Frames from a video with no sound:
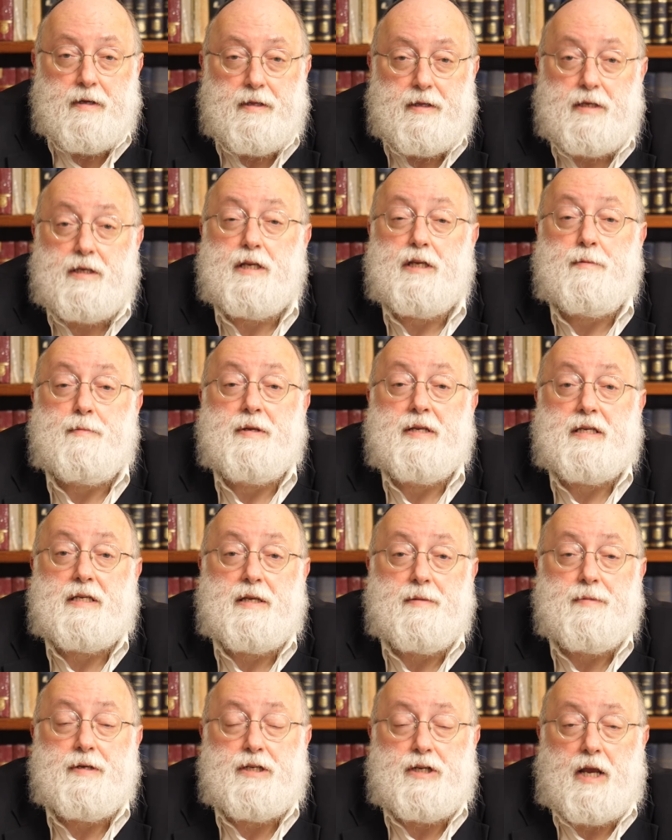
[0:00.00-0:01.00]
This has been
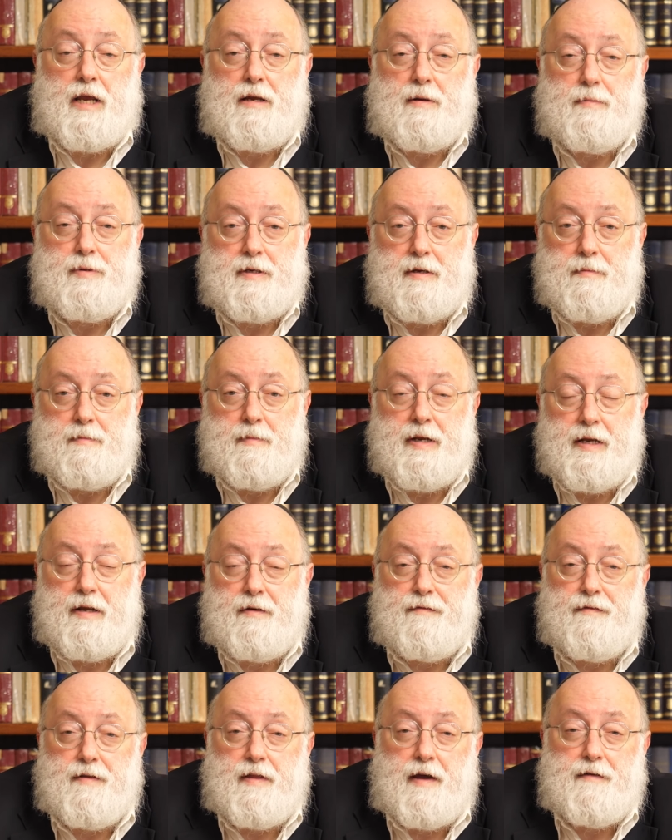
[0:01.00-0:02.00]
Simon Jacobson,
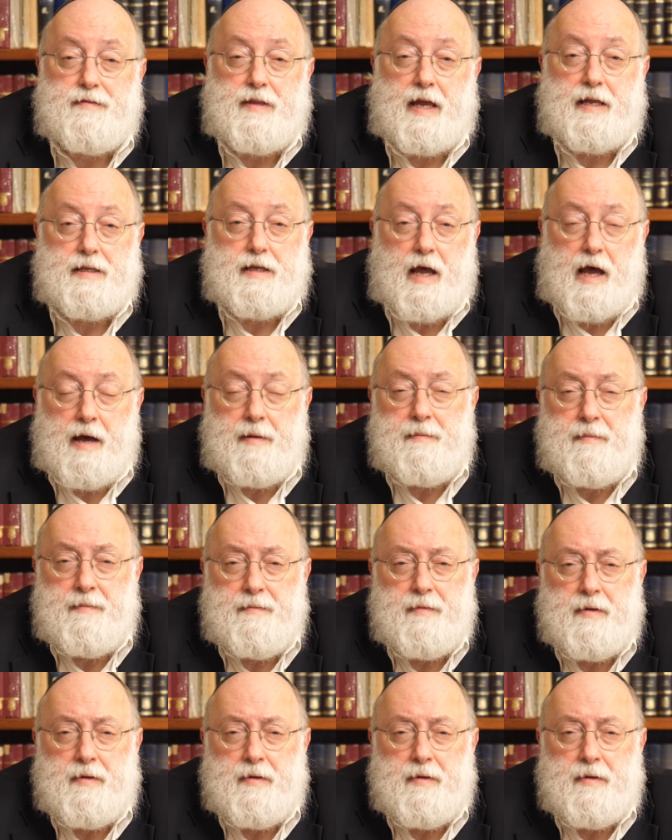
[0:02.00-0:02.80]
Meaningful Life dot com.